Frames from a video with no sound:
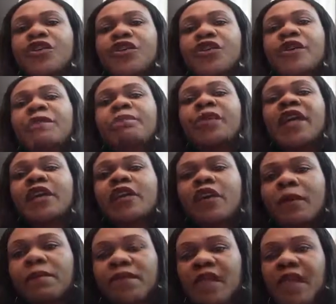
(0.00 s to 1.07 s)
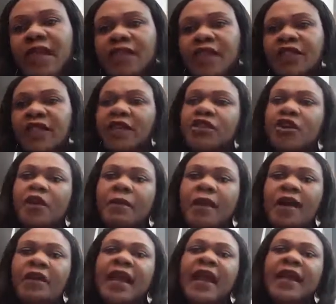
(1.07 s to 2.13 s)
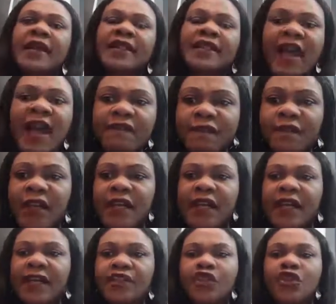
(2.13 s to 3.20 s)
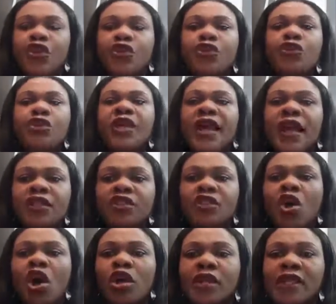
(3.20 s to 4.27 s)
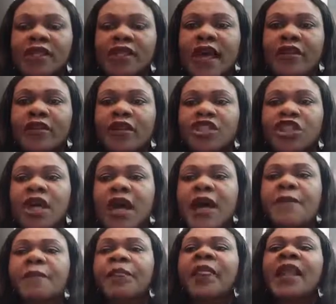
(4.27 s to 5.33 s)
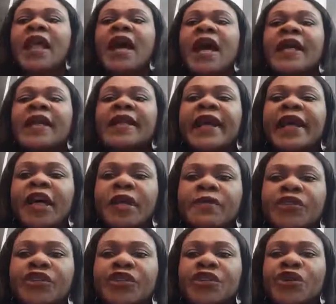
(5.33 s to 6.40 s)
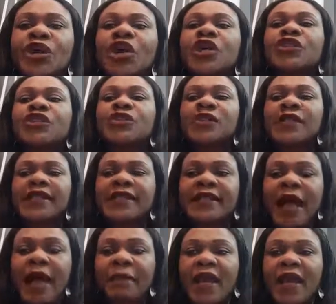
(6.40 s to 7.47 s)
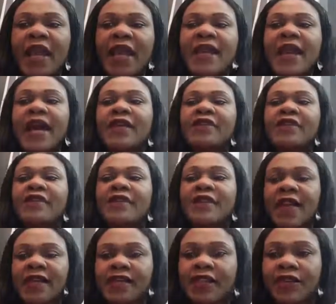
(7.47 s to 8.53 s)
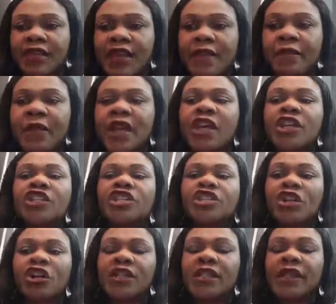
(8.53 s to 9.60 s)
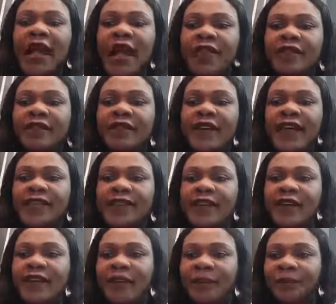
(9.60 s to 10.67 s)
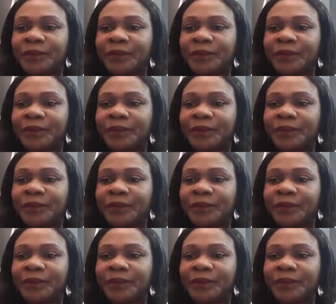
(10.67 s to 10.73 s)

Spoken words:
You can pick up things and start to talk about their feelings. You know, you get to understand your child and it helps you to step in and rescue them just at the right time.